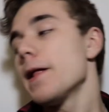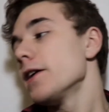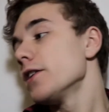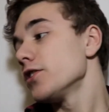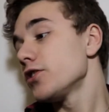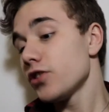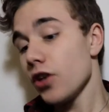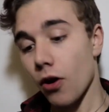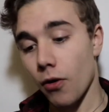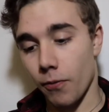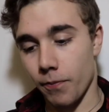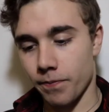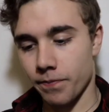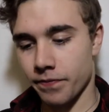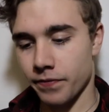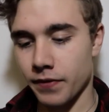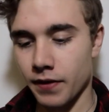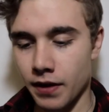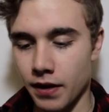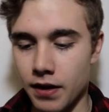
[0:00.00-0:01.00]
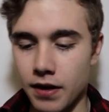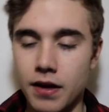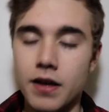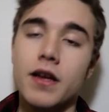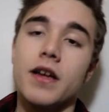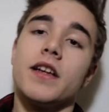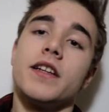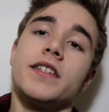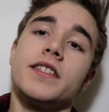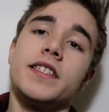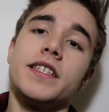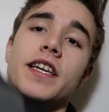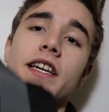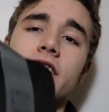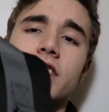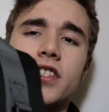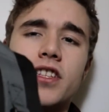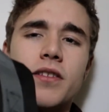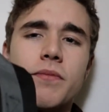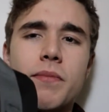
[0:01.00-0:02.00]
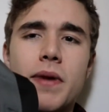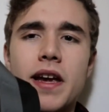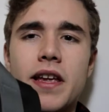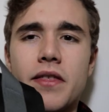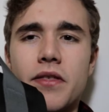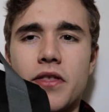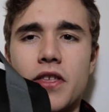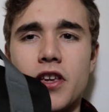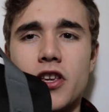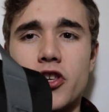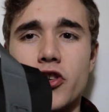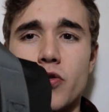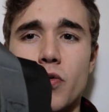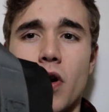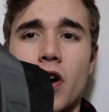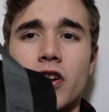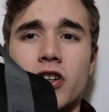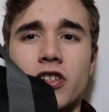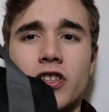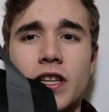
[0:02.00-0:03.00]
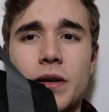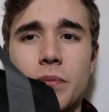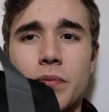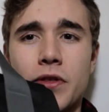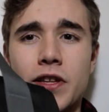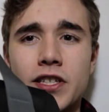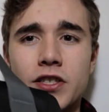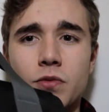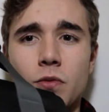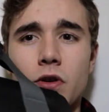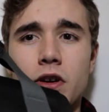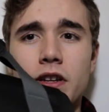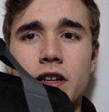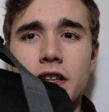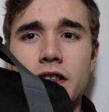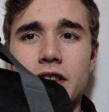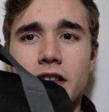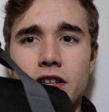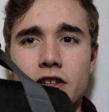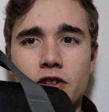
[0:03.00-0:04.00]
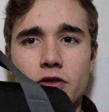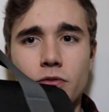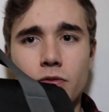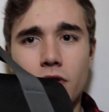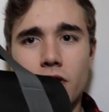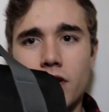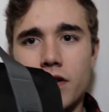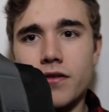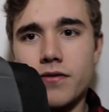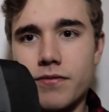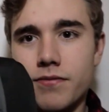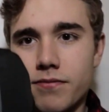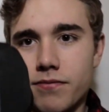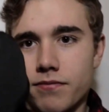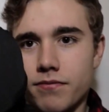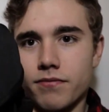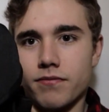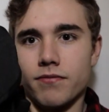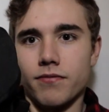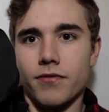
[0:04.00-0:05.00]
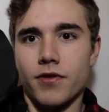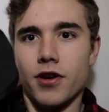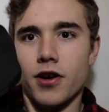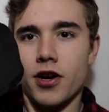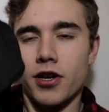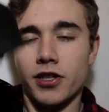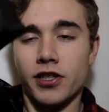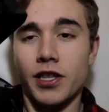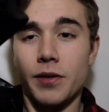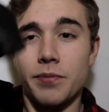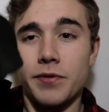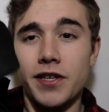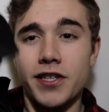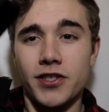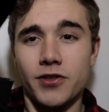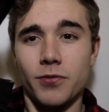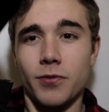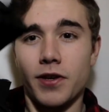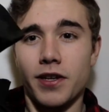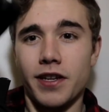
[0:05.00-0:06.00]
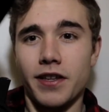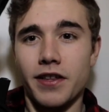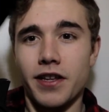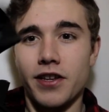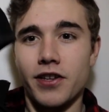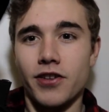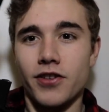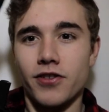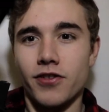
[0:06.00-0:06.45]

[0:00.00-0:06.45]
So, to get into the main thing, you unclip this one, and then you unclip this one, and then